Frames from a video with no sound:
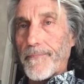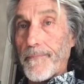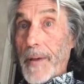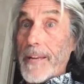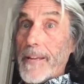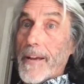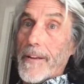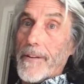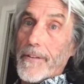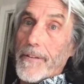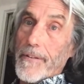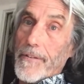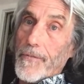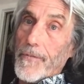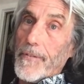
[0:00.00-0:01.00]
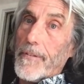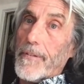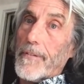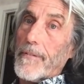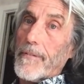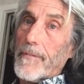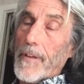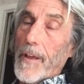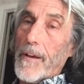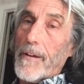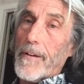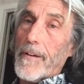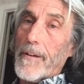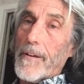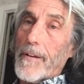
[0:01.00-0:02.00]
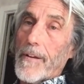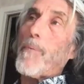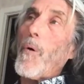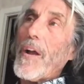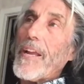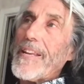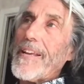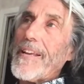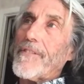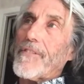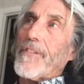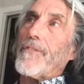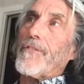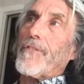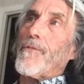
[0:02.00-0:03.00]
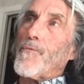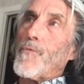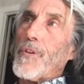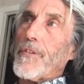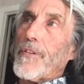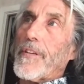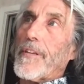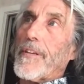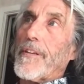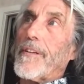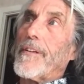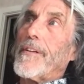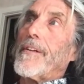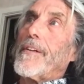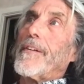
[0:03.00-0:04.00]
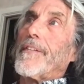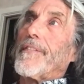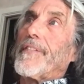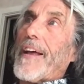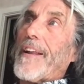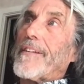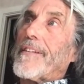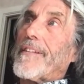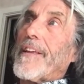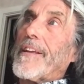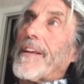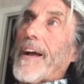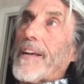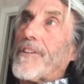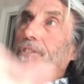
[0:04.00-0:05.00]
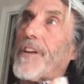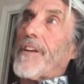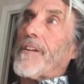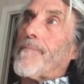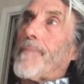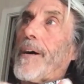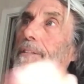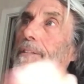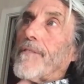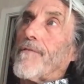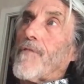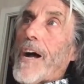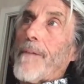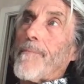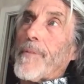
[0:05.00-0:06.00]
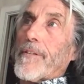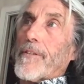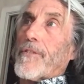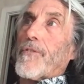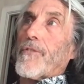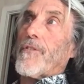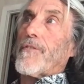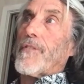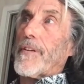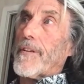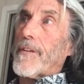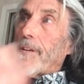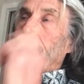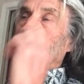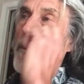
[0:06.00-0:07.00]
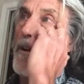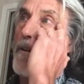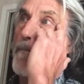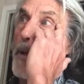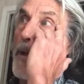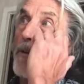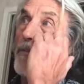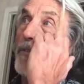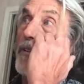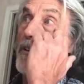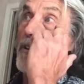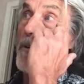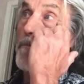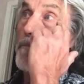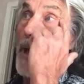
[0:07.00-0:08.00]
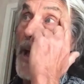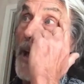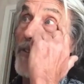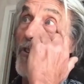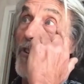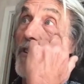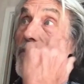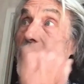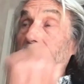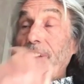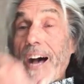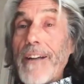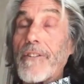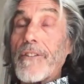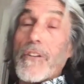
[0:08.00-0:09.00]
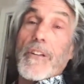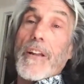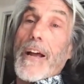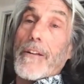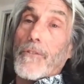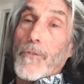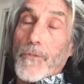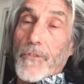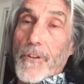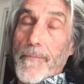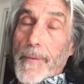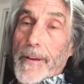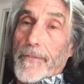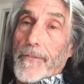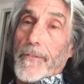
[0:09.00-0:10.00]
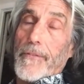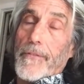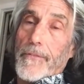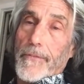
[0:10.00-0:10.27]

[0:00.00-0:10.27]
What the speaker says: Many ideas, really. Yeah. The point is to really, that thing I shared about the Ramana story about the compassion is not to dilute the message.